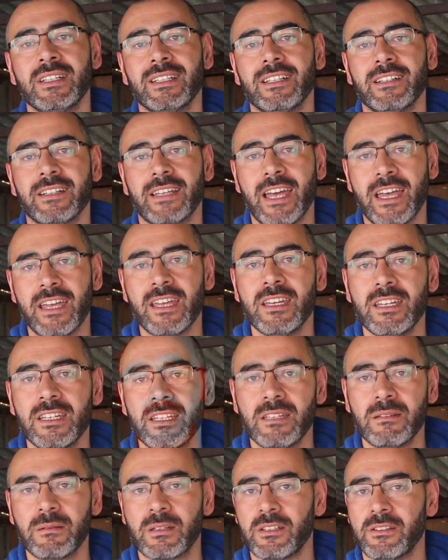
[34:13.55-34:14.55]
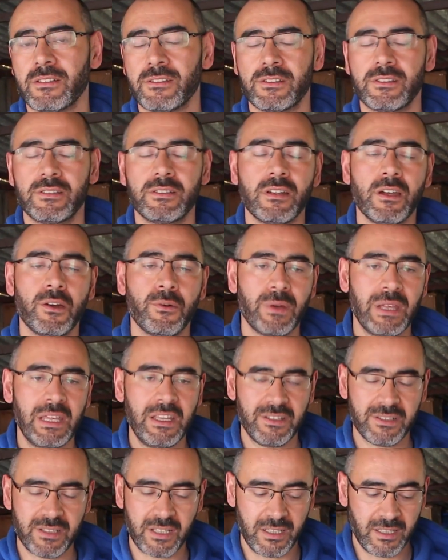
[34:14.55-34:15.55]
okay, because it's so
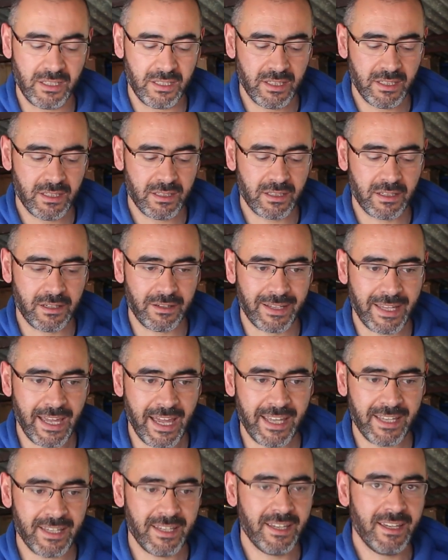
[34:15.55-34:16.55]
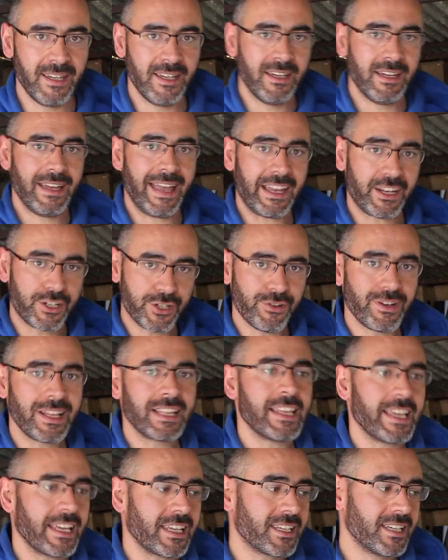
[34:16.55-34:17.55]
easy, okay.
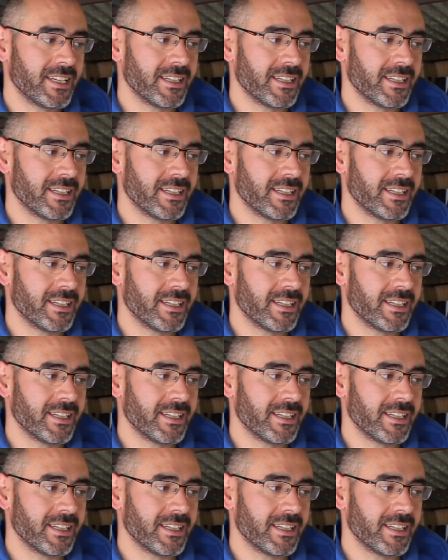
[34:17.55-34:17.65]
Acrylic,